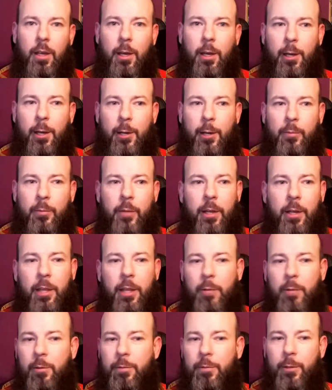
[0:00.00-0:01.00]
and they
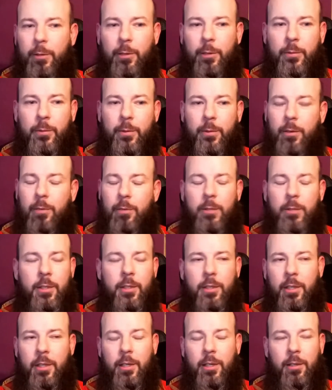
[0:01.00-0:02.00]
were full of
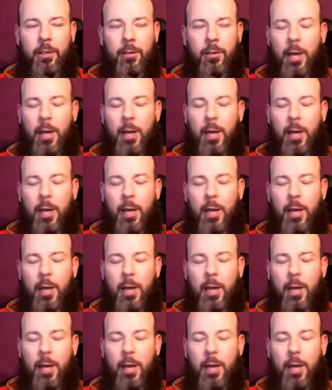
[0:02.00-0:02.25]
obviously